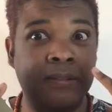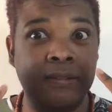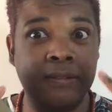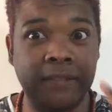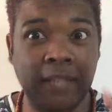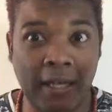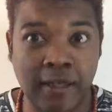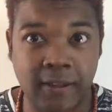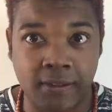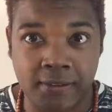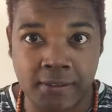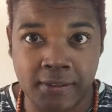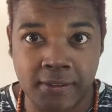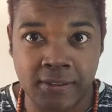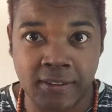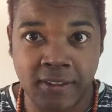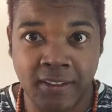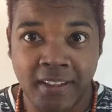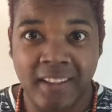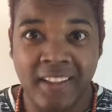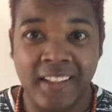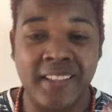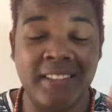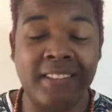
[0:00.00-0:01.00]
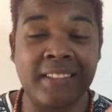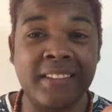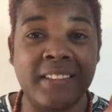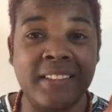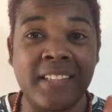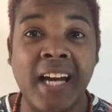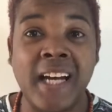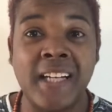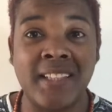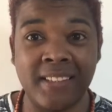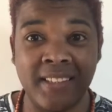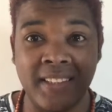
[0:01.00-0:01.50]
sucks. It
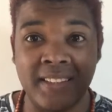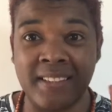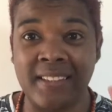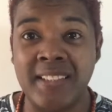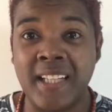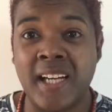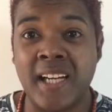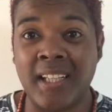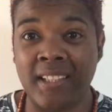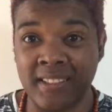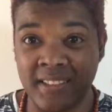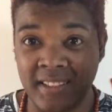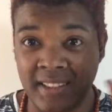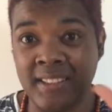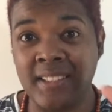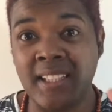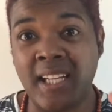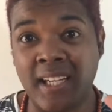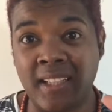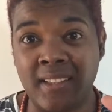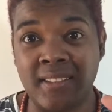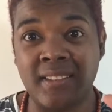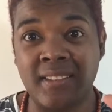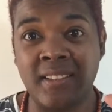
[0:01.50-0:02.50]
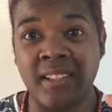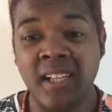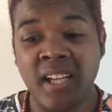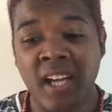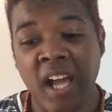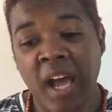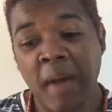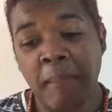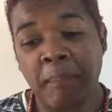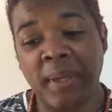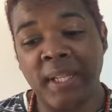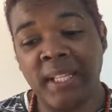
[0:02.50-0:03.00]
sucks. It sucks. It sucks.
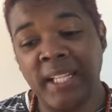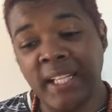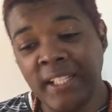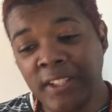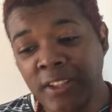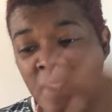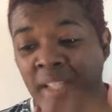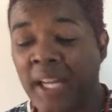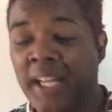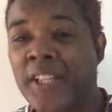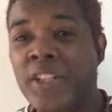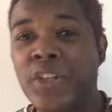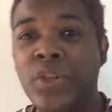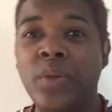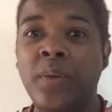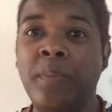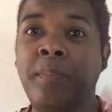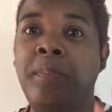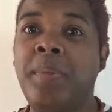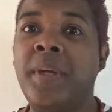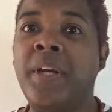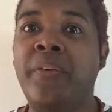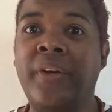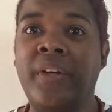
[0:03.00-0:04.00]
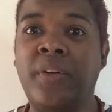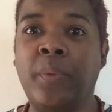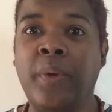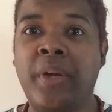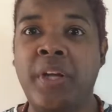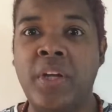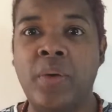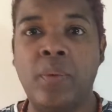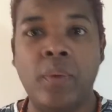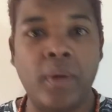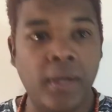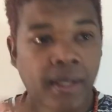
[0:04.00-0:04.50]
But then you get into a period where
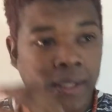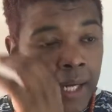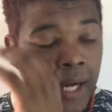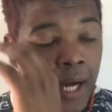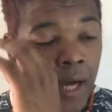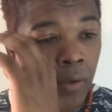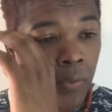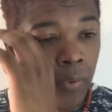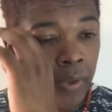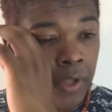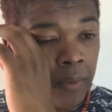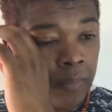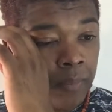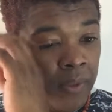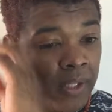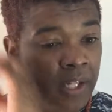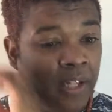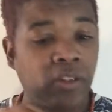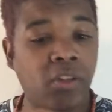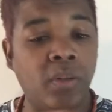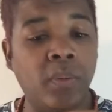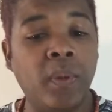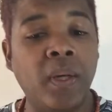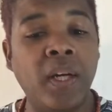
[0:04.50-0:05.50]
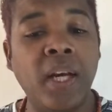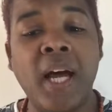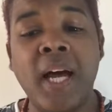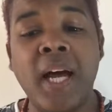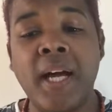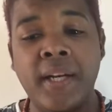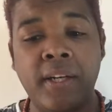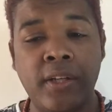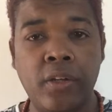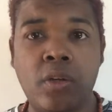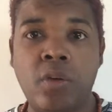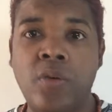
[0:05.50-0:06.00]
you are now, where you begin to
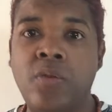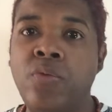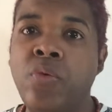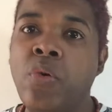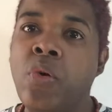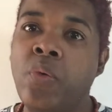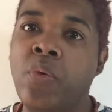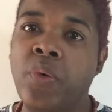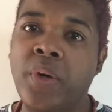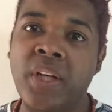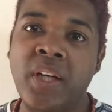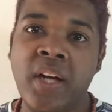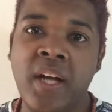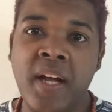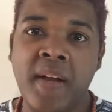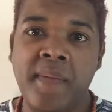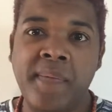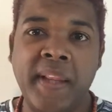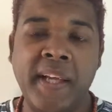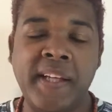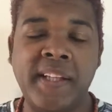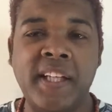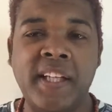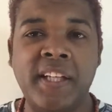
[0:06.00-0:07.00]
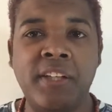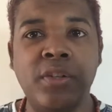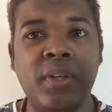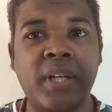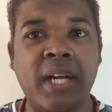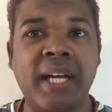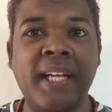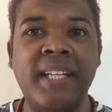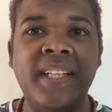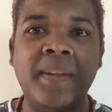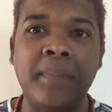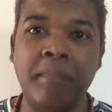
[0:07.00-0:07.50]
align and you go forward, and then you
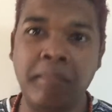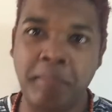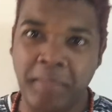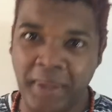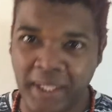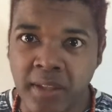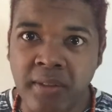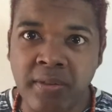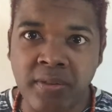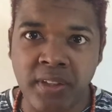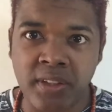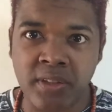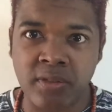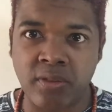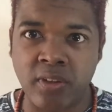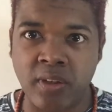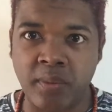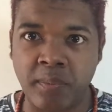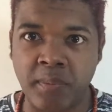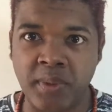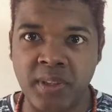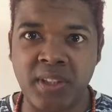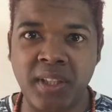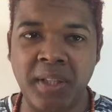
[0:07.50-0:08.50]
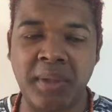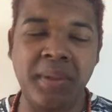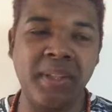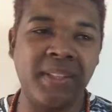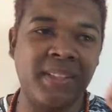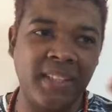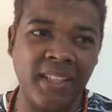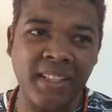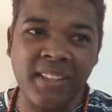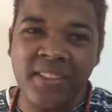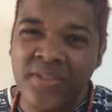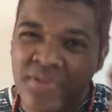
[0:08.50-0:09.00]
gain the benefits from it. So
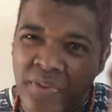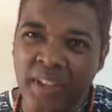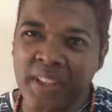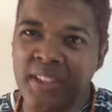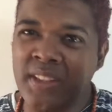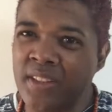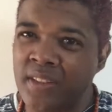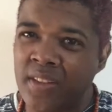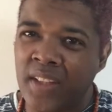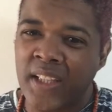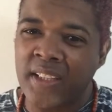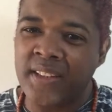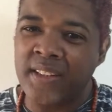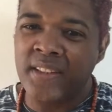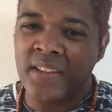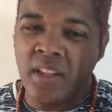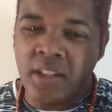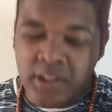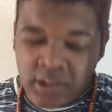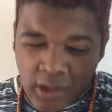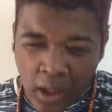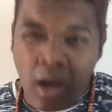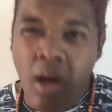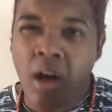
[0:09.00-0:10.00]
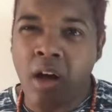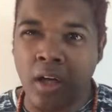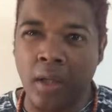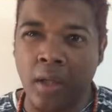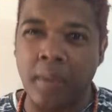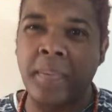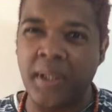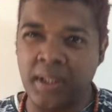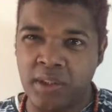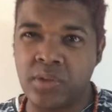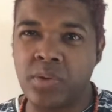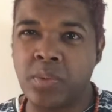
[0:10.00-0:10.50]
it's
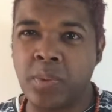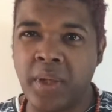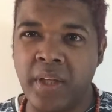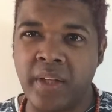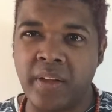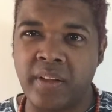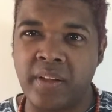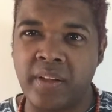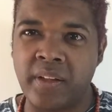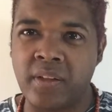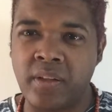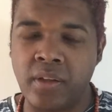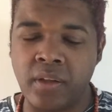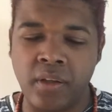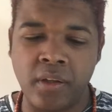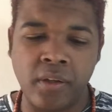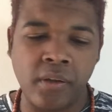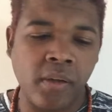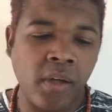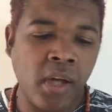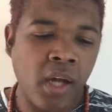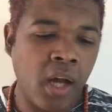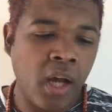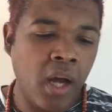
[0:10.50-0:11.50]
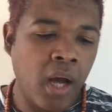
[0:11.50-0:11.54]
hard, but it's worth it, you know.